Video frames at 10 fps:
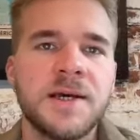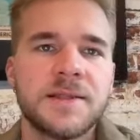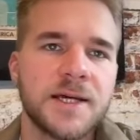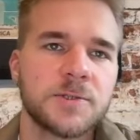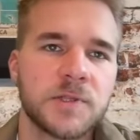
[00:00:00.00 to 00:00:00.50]

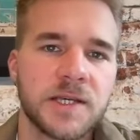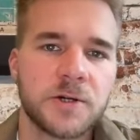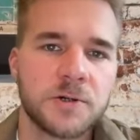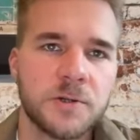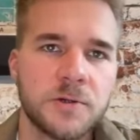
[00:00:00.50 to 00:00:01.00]
that's when they
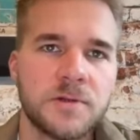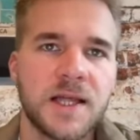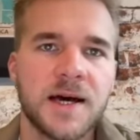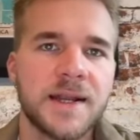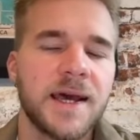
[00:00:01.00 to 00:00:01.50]
conclude
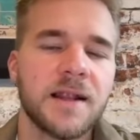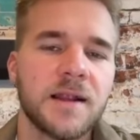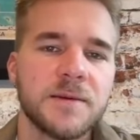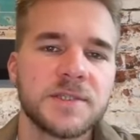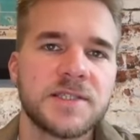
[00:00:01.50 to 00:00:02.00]
that
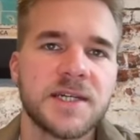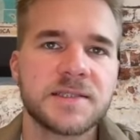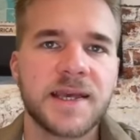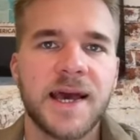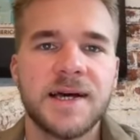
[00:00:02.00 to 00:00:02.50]
LLMs
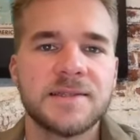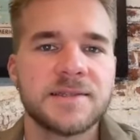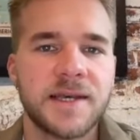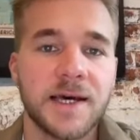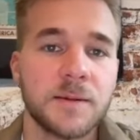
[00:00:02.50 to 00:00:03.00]
just can't
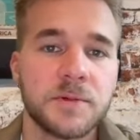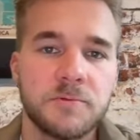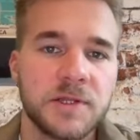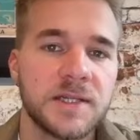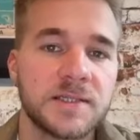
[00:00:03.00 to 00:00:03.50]
help
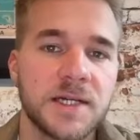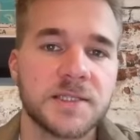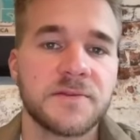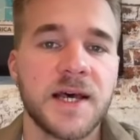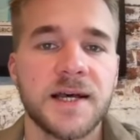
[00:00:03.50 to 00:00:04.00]
with these kinds
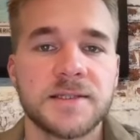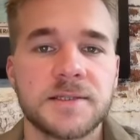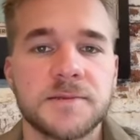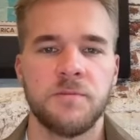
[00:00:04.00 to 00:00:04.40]
of tasks.